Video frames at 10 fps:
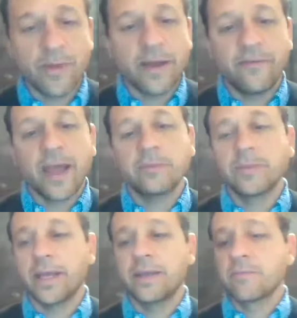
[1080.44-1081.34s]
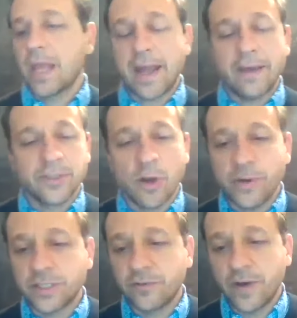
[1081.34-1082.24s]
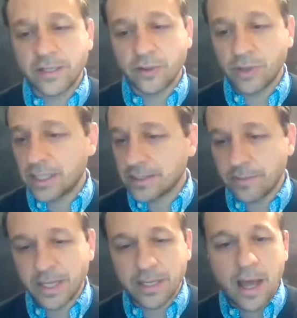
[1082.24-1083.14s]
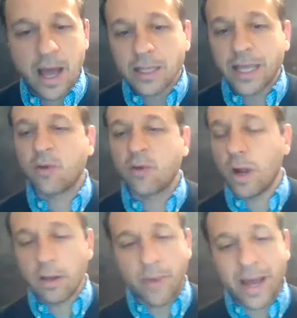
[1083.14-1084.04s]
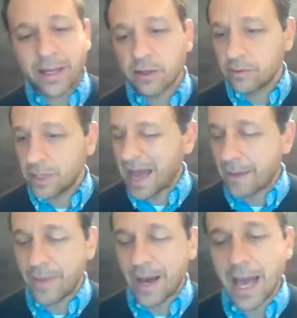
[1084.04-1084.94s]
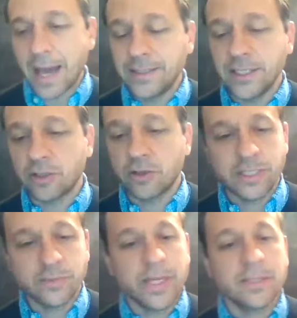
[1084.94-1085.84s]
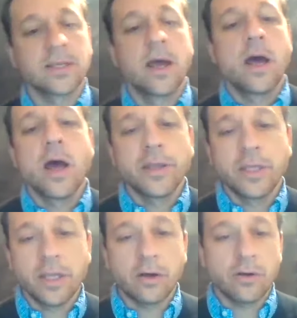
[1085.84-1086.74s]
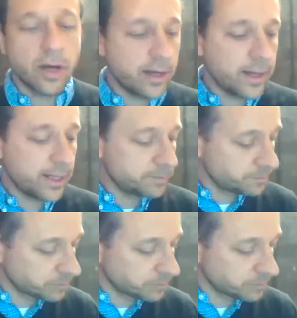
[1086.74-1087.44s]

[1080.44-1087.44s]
my family, and I have so much fun doing this. I mean, like, what my ideal Christmas, after